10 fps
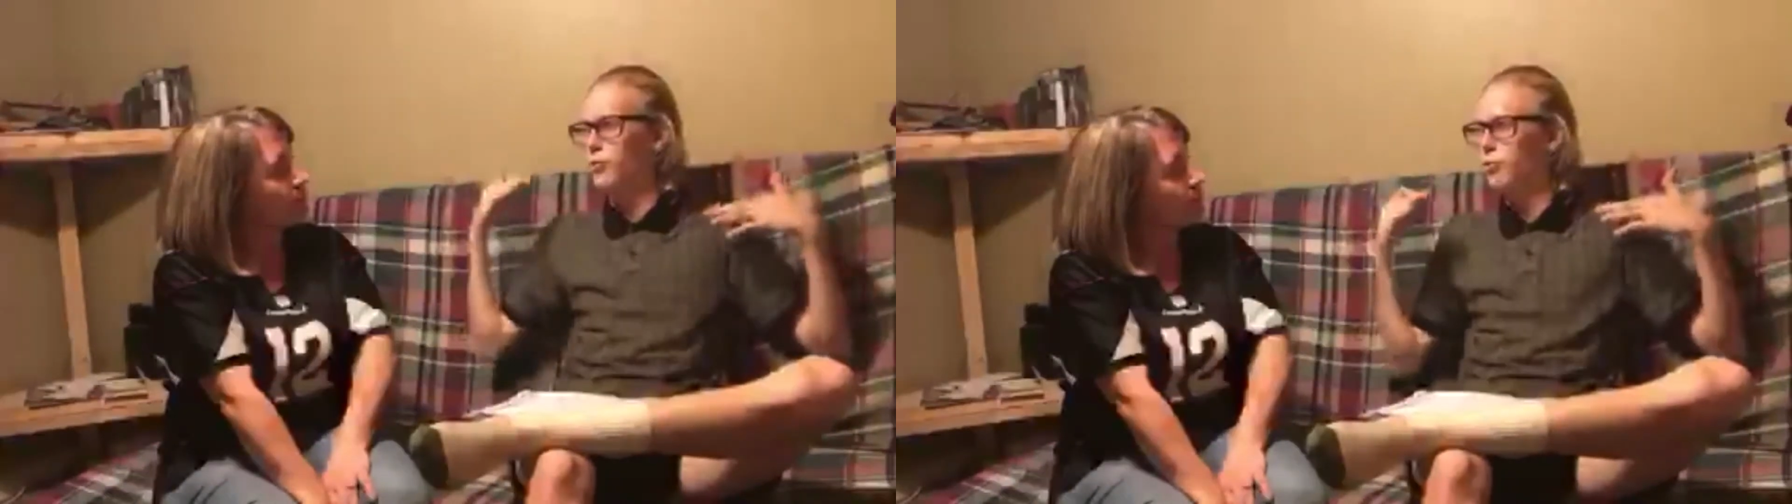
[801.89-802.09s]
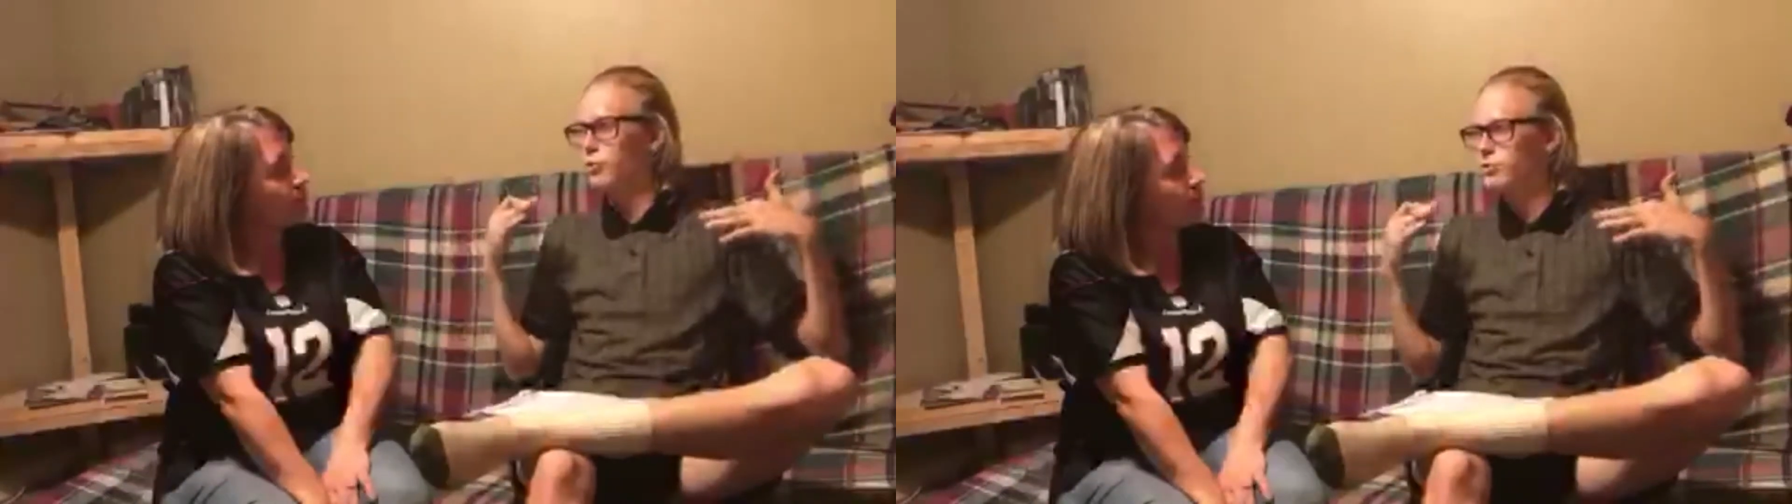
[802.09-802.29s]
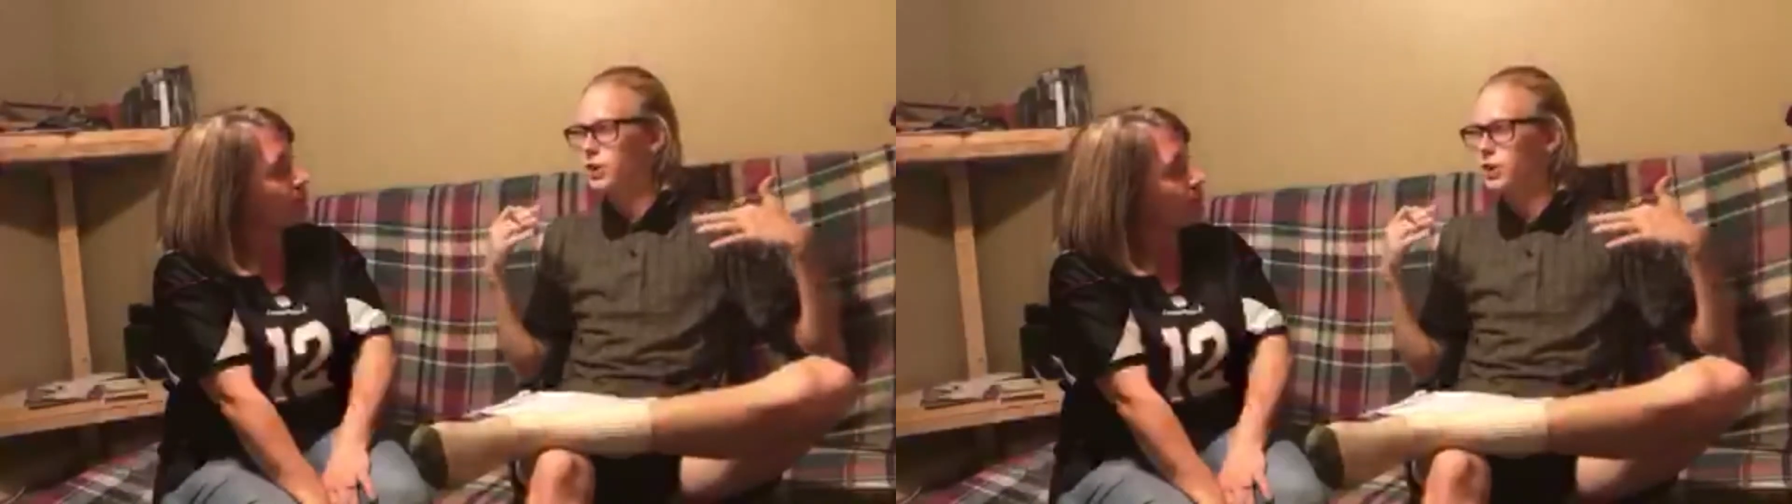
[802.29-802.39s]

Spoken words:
rules,